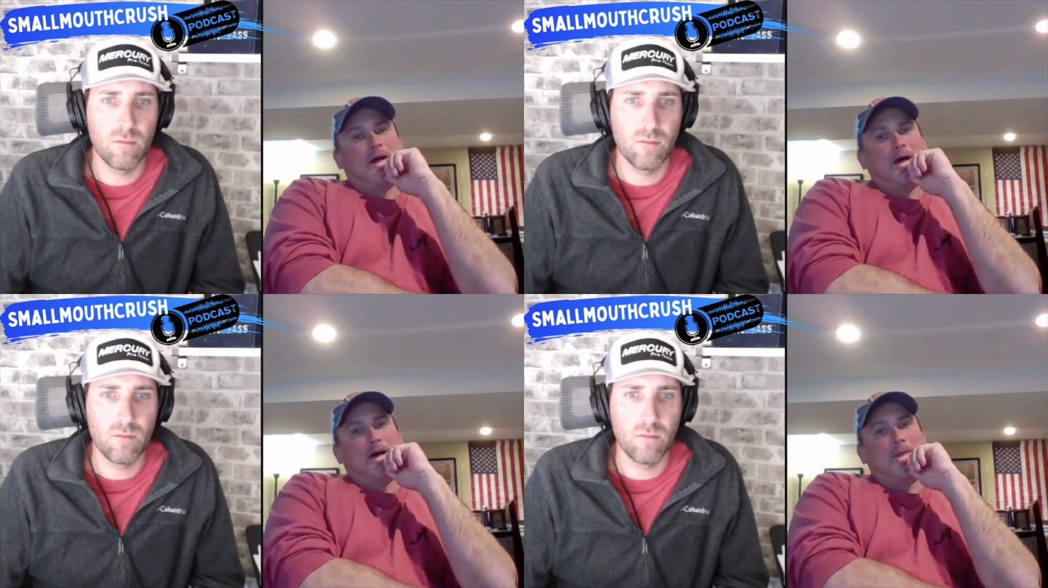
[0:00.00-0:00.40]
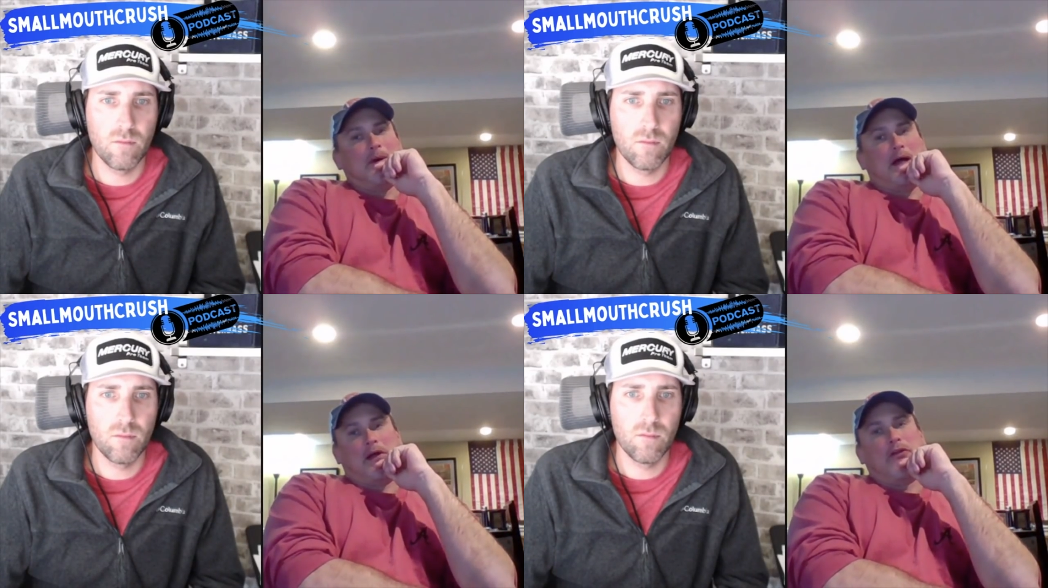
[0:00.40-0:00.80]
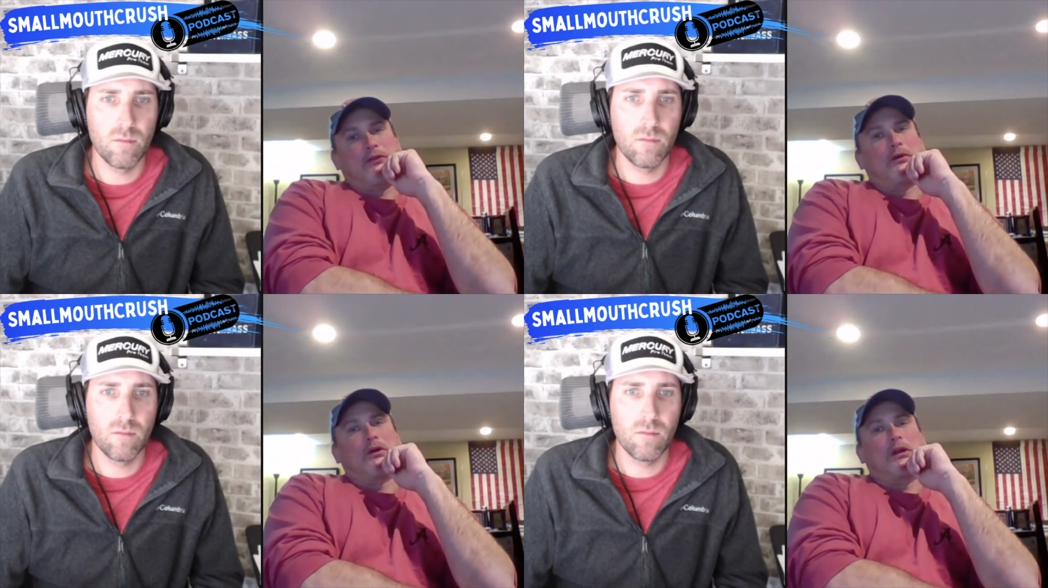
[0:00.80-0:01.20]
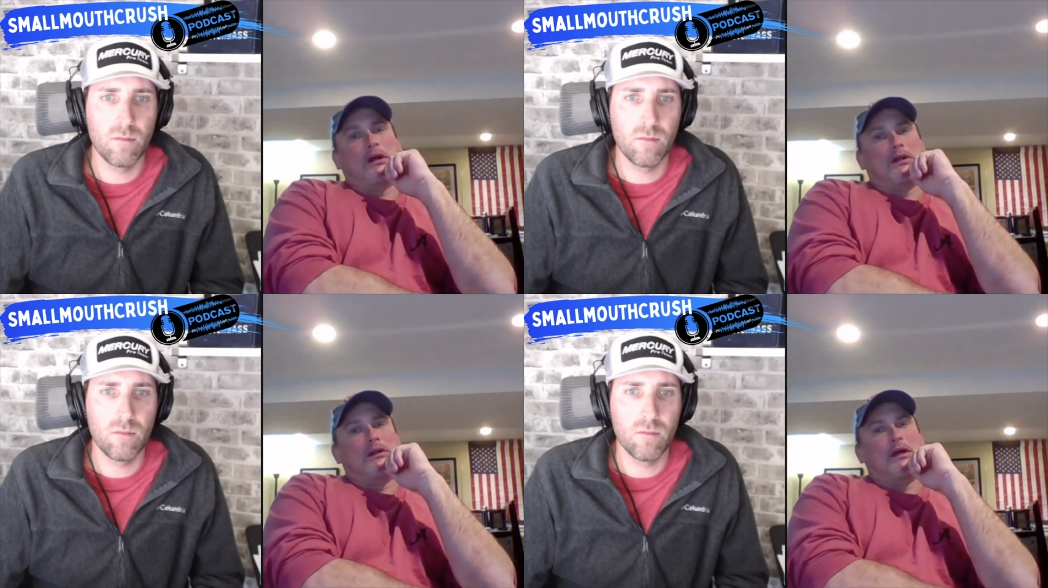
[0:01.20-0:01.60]
Speaker 1: um, I had a theory
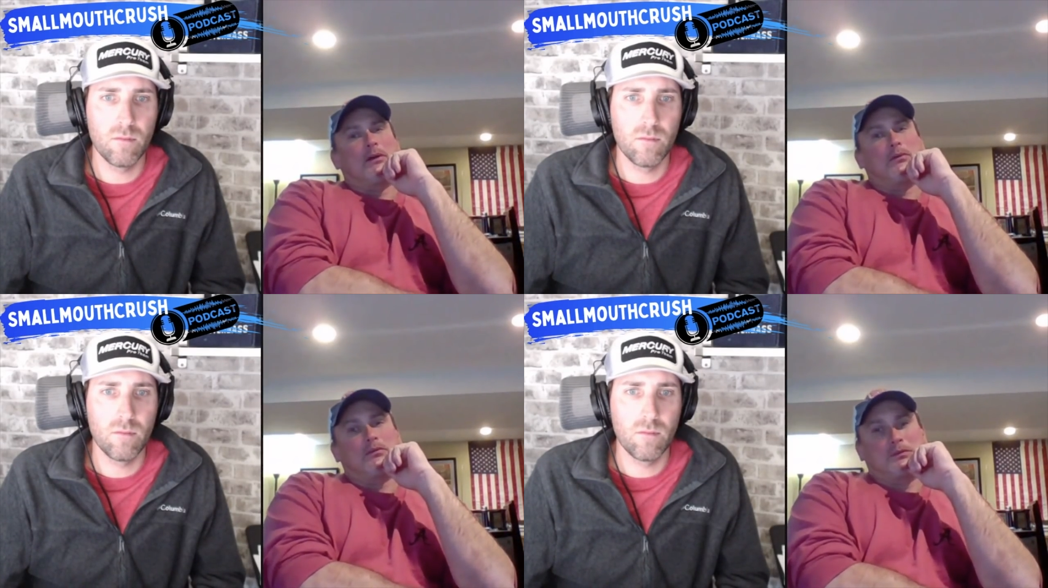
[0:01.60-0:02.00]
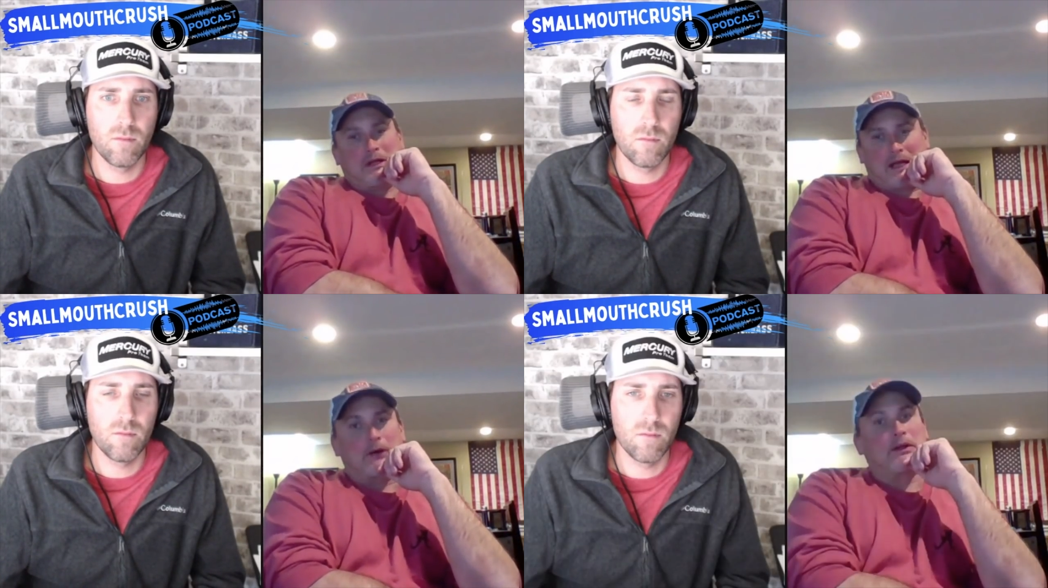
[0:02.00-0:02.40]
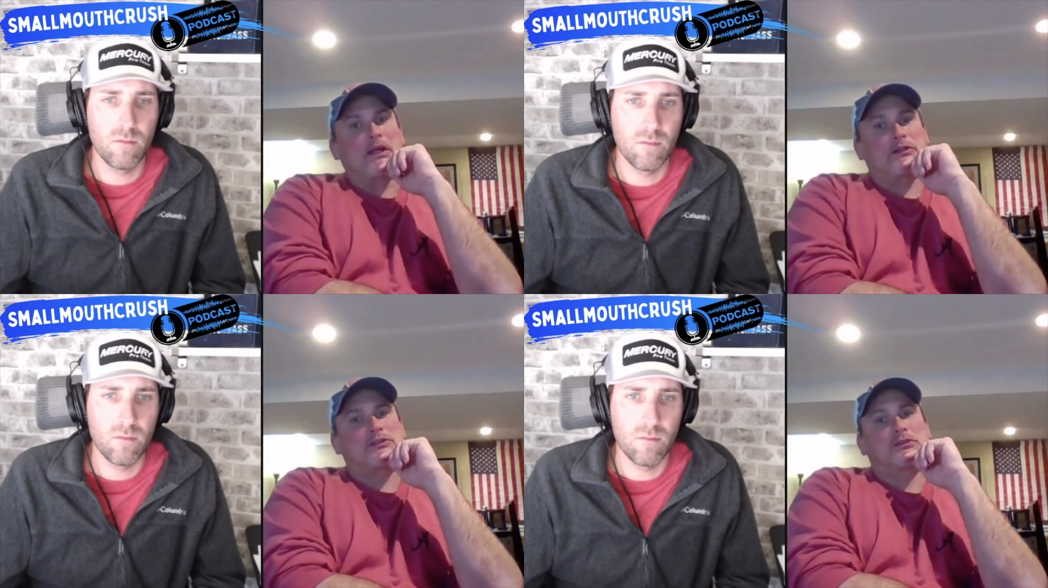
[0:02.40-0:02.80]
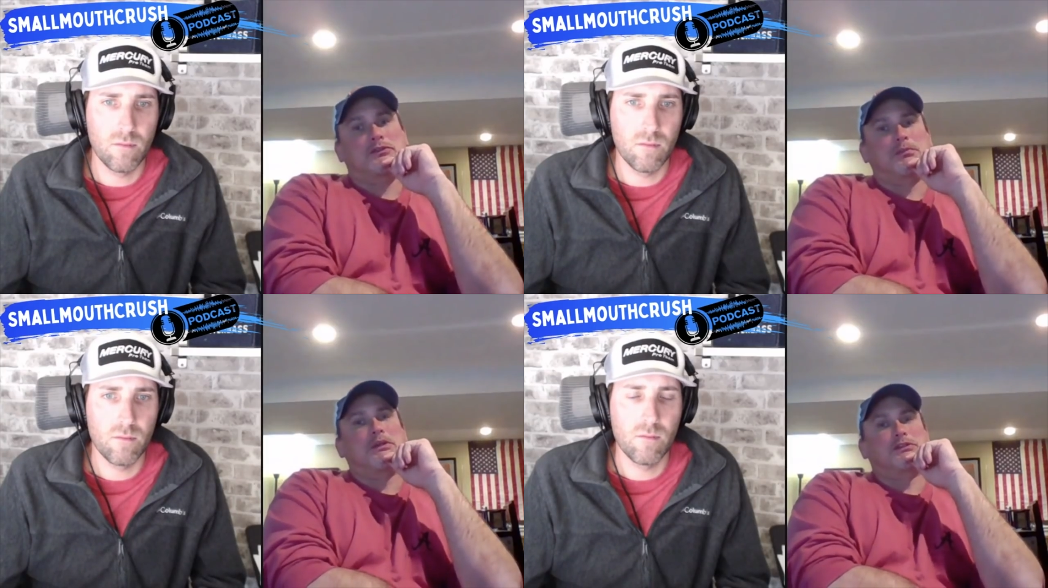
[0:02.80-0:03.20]
on on how to catch
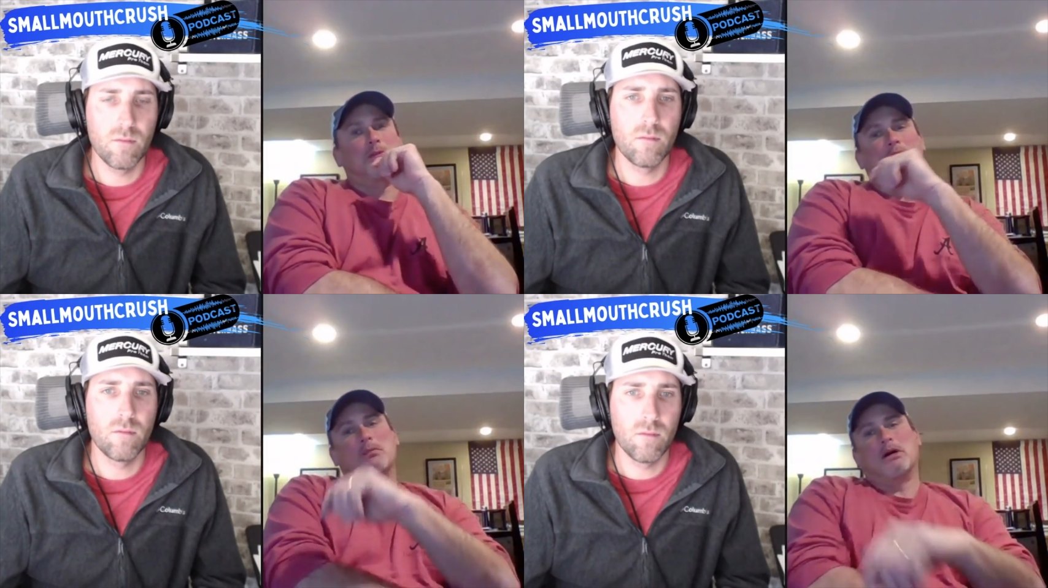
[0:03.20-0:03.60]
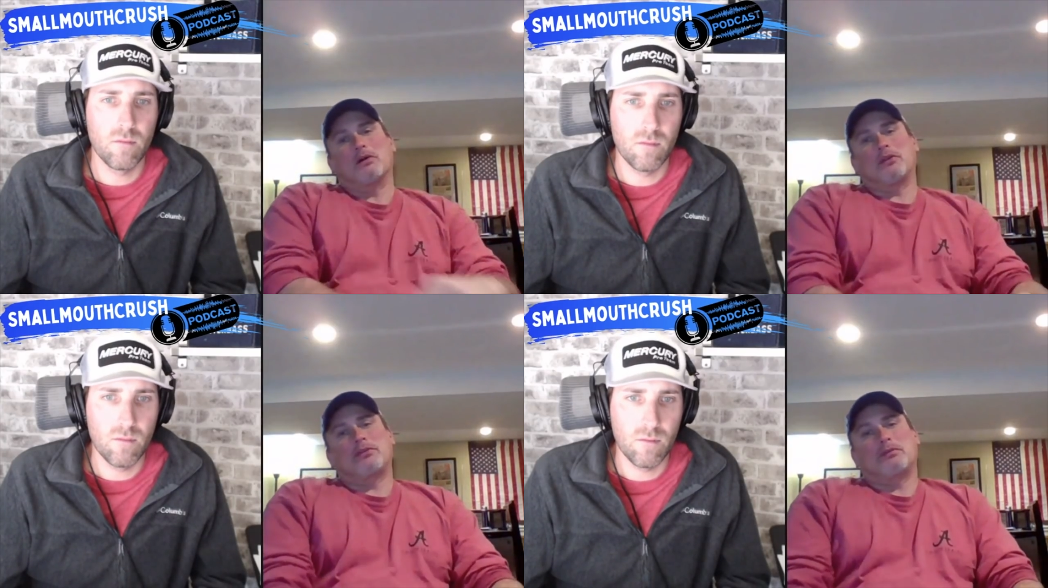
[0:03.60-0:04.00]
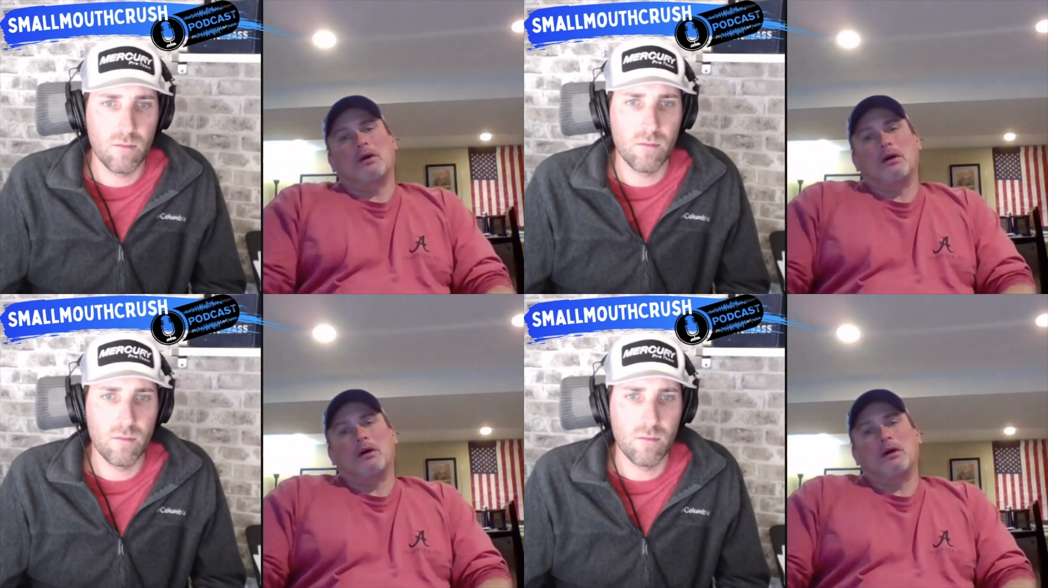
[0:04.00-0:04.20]
those big smallmouth,